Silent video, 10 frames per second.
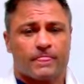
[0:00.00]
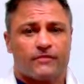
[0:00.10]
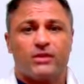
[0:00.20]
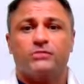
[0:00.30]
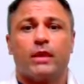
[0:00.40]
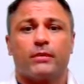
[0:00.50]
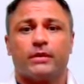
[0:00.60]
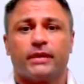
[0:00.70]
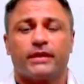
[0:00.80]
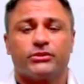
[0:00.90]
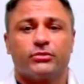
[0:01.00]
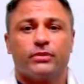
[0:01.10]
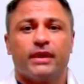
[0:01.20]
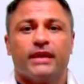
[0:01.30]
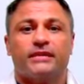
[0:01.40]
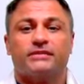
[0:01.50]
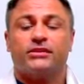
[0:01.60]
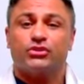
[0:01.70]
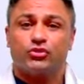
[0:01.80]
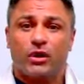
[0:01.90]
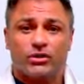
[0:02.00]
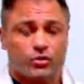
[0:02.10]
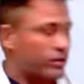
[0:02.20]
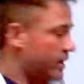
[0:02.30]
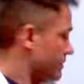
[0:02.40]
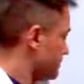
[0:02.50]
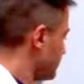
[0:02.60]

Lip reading: The first way we look at you is structurally.